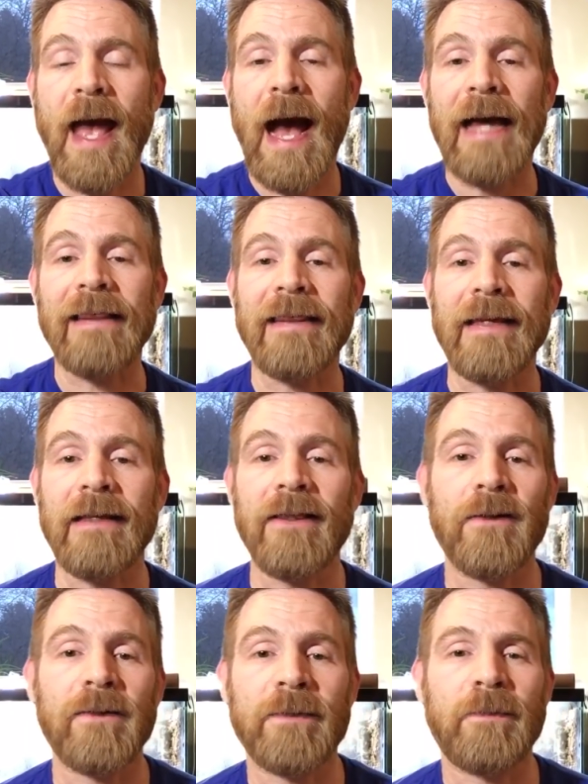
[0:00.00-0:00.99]
I think
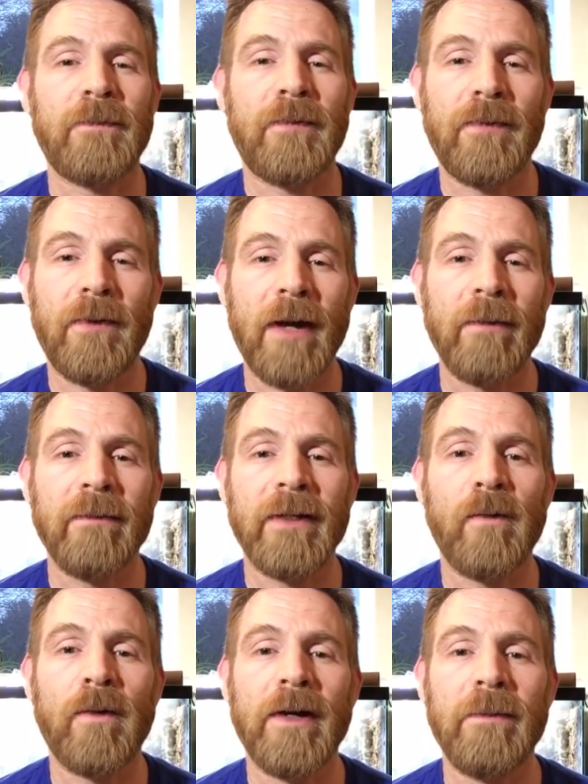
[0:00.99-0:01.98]
there was
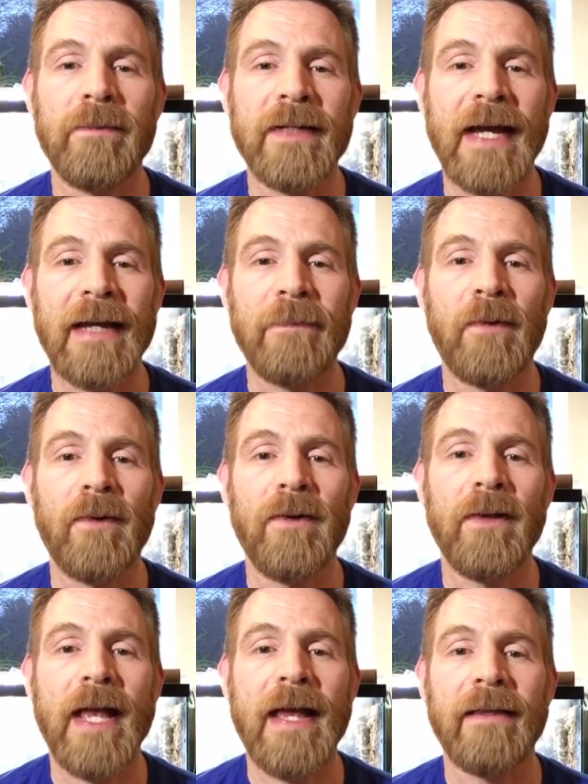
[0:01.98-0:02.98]
probably one
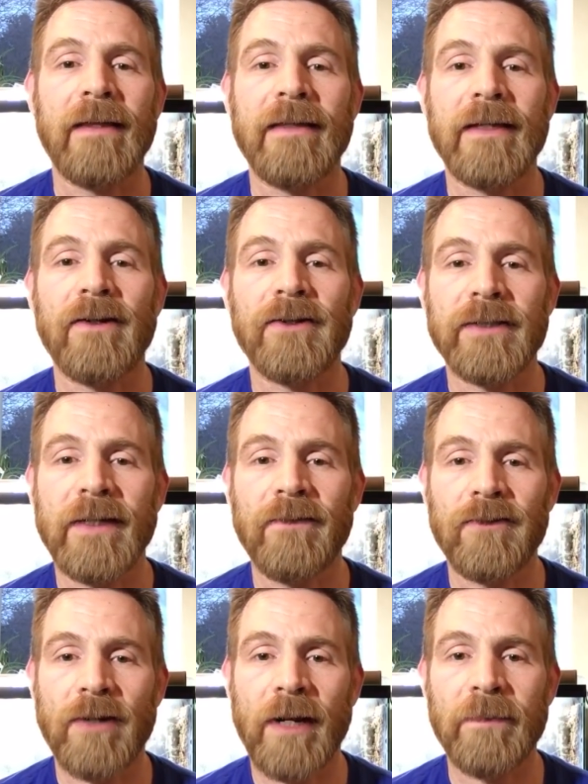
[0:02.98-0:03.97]
tadpole that the adults never
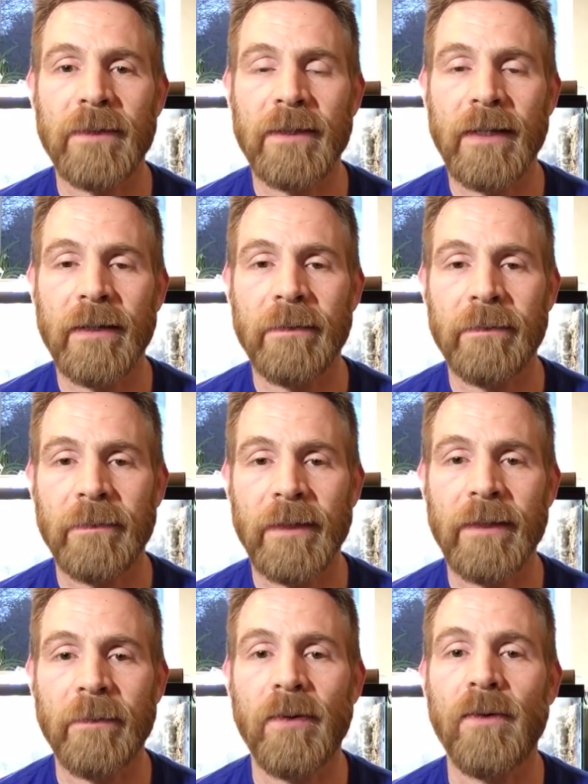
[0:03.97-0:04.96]
dropped in the,
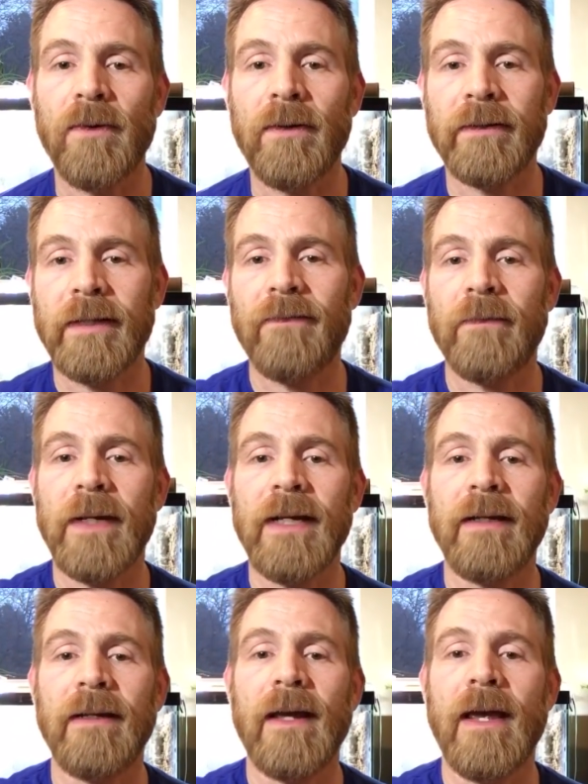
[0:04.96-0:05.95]
in the pool, never made
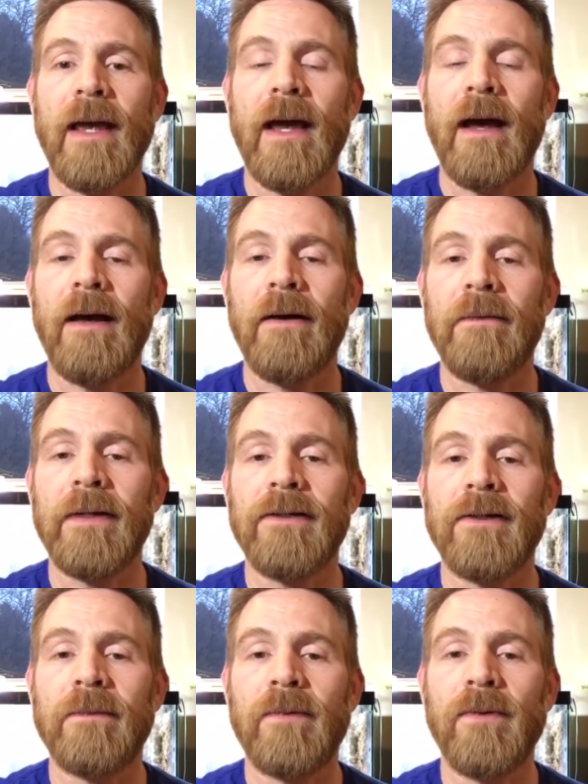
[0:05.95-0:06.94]
it um,
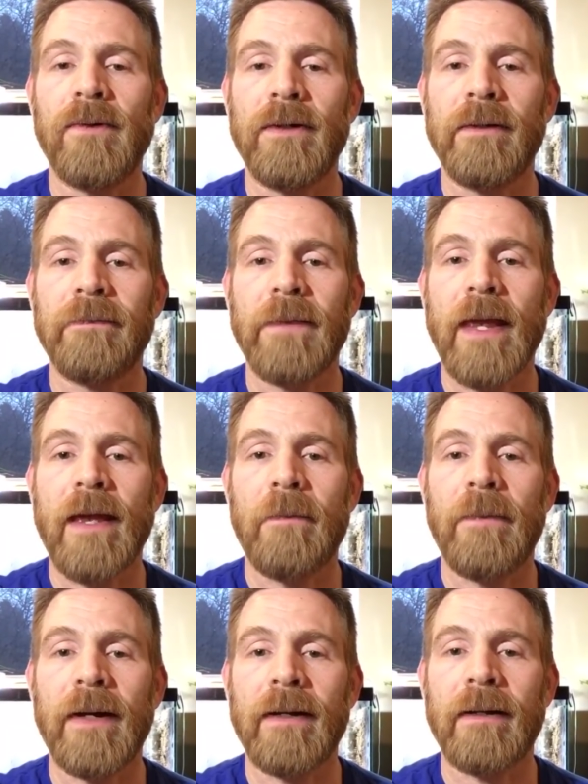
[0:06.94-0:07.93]
into the pool.
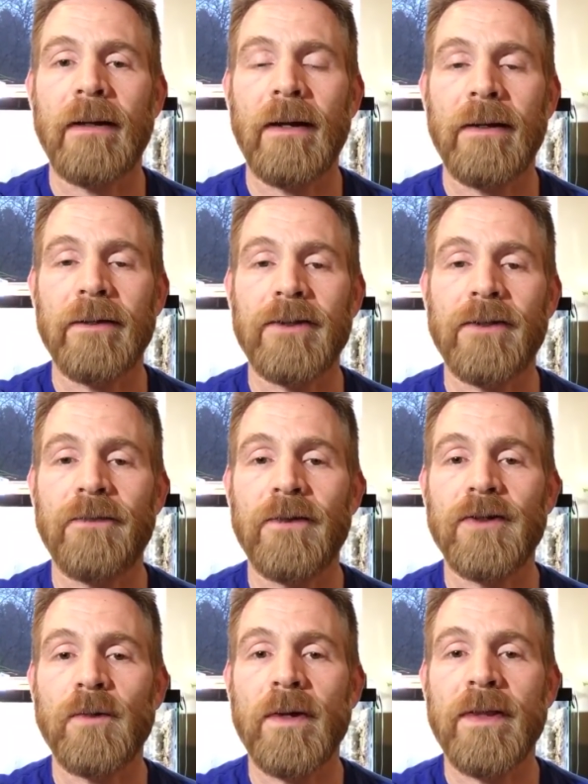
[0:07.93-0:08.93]
But uh, it's the
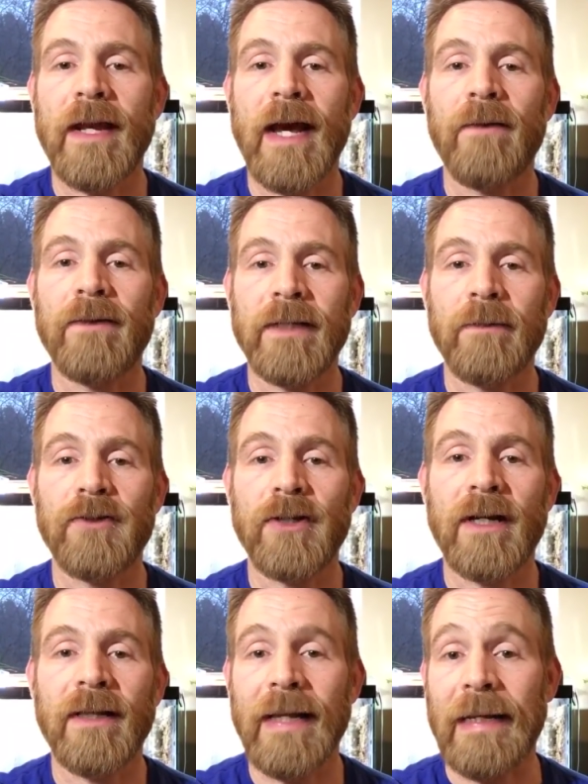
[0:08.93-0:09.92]
first one that I was able to
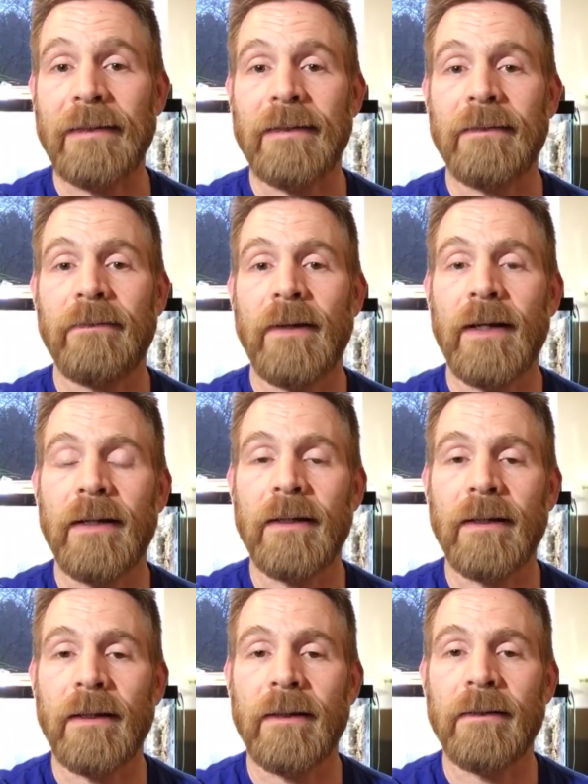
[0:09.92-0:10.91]
collect. And,
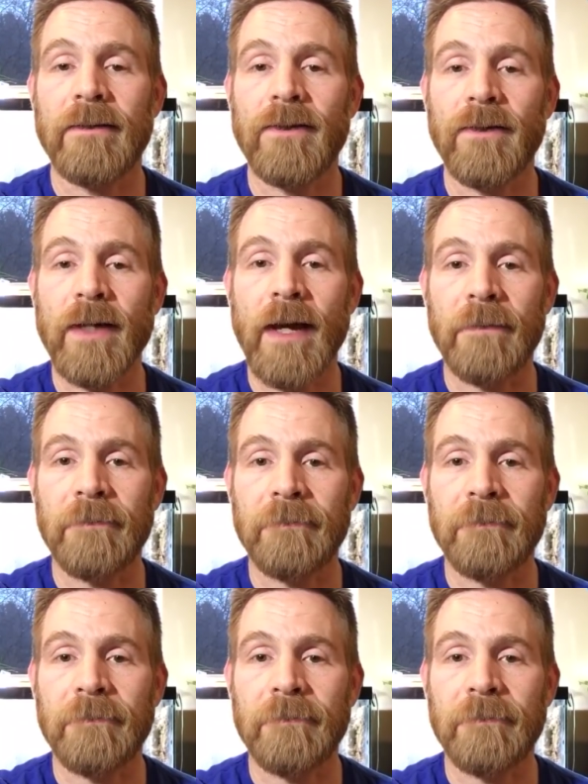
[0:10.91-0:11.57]
it, and so, yeah.